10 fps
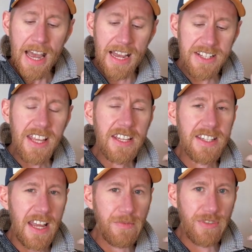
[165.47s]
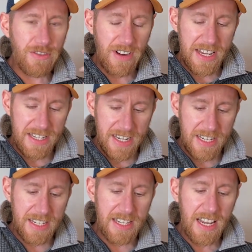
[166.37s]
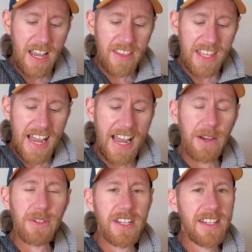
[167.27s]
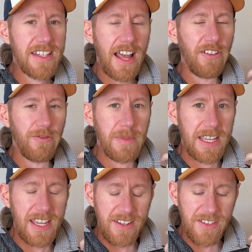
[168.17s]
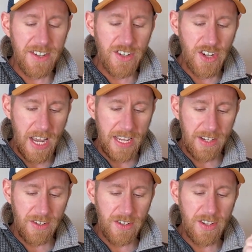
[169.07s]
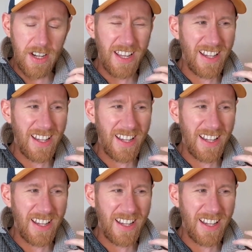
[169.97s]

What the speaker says: As their stay progresses, the house itself begins to change.